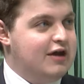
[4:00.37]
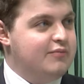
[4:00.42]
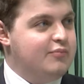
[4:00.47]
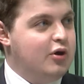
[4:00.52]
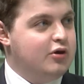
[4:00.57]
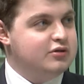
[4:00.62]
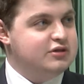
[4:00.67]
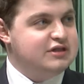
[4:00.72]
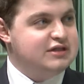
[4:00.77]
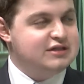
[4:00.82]
of
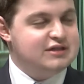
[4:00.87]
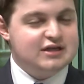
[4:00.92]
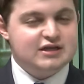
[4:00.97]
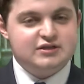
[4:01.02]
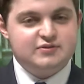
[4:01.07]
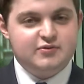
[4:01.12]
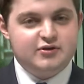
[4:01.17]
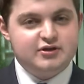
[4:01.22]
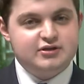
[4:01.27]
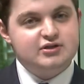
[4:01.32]
postseason
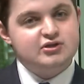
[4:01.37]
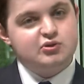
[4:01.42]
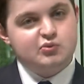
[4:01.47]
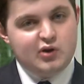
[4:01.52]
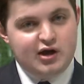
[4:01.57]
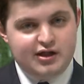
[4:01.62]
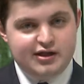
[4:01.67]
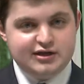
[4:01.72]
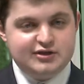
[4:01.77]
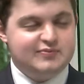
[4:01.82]
experience as
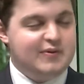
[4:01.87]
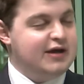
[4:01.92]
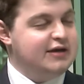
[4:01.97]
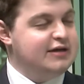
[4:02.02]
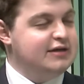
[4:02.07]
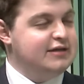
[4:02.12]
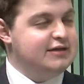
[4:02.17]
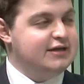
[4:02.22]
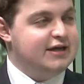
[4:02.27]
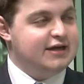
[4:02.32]
well,
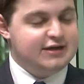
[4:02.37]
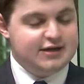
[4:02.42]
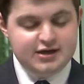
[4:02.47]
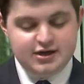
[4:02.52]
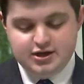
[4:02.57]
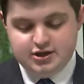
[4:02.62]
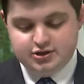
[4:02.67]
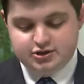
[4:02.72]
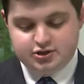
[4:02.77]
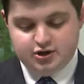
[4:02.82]
expected to get
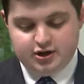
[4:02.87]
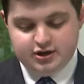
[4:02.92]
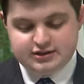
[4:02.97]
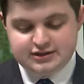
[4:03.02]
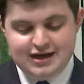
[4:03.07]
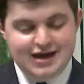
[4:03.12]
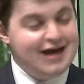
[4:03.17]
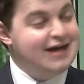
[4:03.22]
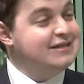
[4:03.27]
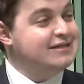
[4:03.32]
starts.
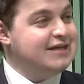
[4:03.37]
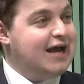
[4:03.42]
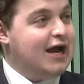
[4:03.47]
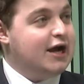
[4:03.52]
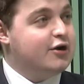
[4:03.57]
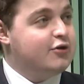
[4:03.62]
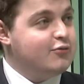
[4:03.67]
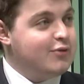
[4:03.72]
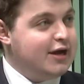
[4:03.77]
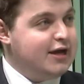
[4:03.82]
And
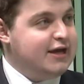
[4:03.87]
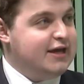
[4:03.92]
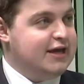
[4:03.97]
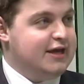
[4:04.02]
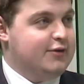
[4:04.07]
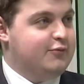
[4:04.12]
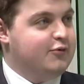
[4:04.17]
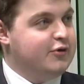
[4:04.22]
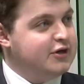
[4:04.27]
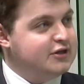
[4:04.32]
Zach
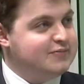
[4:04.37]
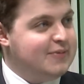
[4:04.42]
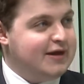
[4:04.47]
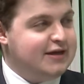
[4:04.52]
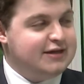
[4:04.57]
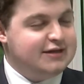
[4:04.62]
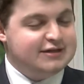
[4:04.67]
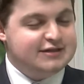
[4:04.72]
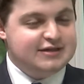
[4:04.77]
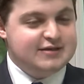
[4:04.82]
Greinke, we're
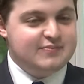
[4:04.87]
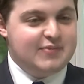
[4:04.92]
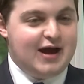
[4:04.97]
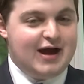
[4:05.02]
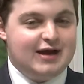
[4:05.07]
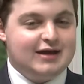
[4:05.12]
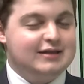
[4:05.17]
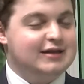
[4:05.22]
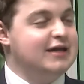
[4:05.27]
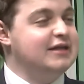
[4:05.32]
expecting to see
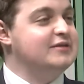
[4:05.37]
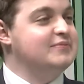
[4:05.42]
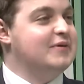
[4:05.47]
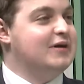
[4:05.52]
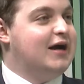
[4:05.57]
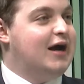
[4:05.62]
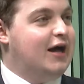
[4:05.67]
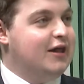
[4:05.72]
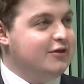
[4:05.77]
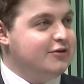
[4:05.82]
back. Lance
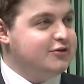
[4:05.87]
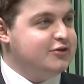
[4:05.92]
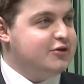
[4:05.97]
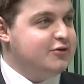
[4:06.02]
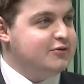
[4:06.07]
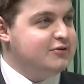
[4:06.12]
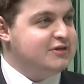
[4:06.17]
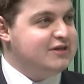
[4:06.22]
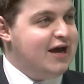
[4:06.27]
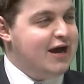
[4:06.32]
McCullers
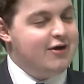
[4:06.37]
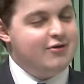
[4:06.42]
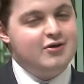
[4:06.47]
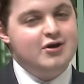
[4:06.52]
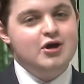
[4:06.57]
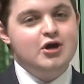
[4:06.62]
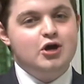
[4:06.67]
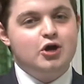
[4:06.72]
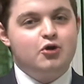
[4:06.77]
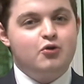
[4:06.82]
goes down.
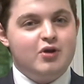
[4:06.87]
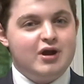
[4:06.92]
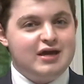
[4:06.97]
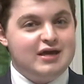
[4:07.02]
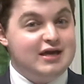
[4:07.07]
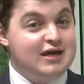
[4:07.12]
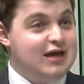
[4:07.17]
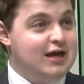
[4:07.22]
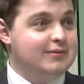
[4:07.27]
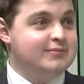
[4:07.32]

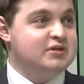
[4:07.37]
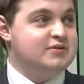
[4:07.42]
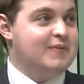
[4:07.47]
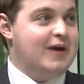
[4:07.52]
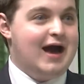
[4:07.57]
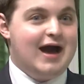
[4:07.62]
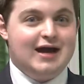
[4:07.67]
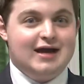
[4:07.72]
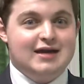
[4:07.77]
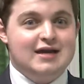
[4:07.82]
Greinke comes
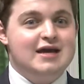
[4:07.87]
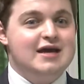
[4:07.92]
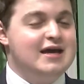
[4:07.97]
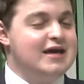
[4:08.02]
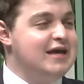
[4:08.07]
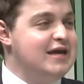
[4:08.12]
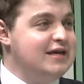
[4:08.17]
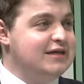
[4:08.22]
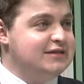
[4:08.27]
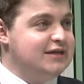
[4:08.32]
back, and
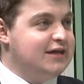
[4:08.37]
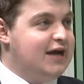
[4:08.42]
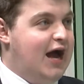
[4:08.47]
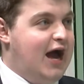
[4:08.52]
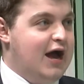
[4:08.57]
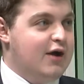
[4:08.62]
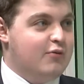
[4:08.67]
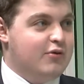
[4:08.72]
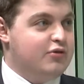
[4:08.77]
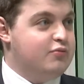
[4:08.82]
he's a
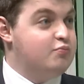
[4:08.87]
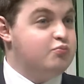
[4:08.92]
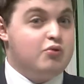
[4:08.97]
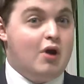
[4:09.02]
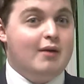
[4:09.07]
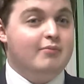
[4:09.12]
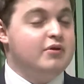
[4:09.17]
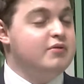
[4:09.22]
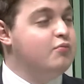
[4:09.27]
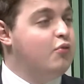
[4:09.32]
guy with
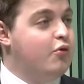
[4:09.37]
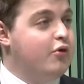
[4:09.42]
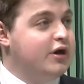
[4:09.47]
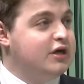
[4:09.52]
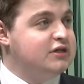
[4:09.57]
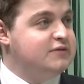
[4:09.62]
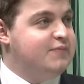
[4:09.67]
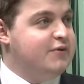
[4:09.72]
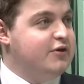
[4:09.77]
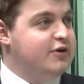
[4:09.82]
probably more
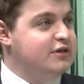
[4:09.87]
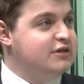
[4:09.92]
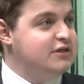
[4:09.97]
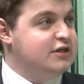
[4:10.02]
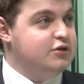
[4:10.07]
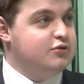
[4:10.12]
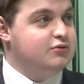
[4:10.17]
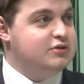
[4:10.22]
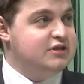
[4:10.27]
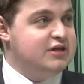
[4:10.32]
experience
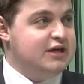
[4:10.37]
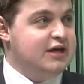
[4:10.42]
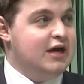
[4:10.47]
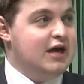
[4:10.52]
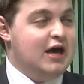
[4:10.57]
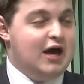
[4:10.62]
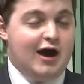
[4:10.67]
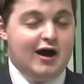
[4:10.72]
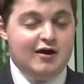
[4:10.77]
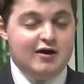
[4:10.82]
than you'd see
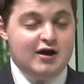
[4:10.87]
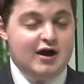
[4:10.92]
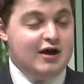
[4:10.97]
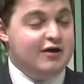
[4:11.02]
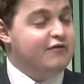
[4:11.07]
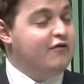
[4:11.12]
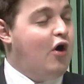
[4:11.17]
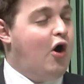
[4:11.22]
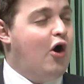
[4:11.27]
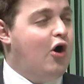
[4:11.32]
out
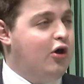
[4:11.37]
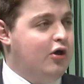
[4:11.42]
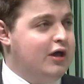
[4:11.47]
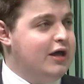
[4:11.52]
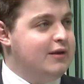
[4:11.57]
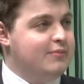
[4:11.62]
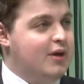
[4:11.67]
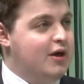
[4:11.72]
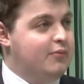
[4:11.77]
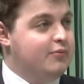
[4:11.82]
of all
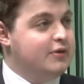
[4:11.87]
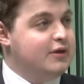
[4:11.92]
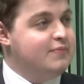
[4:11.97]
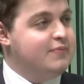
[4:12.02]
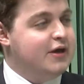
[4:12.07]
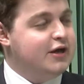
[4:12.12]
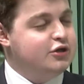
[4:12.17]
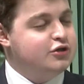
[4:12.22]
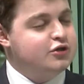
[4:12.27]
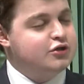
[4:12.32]
MLB
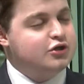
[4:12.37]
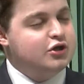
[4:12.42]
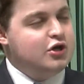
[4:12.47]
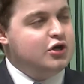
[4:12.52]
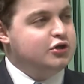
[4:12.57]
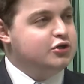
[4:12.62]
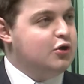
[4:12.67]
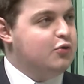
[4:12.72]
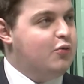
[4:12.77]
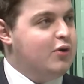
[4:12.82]
pitchers.
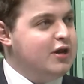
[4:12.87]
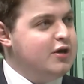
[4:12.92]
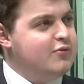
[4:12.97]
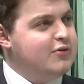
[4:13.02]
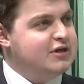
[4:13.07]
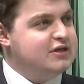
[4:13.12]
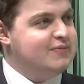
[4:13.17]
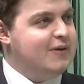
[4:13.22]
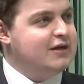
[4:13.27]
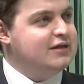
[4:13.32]
So what do you
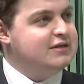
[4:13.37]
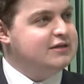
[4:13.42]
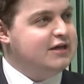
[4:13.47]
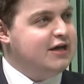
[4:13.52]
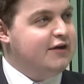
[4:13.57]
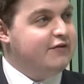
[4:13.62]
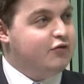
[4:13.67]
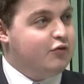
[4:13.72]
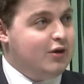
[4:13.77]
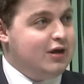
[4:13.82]
expect to see
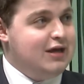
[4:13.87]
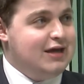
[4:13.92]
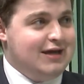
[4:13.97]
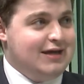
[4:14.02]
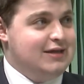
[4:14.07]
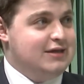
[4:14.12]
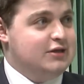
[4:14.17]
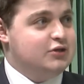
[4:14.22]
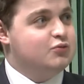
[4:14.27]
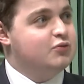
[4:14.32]
out of Greinke
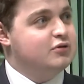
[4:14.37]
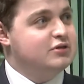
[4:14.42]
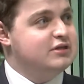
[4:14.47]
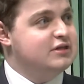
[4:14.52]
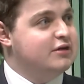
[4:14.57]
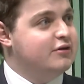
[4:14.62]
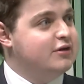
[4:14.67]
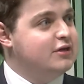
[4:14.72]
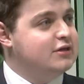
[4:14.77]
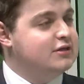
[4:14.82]
in this World
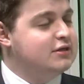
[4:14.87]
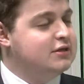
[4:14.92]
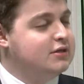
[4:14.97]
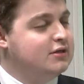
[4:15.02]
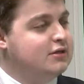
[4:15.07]
Series?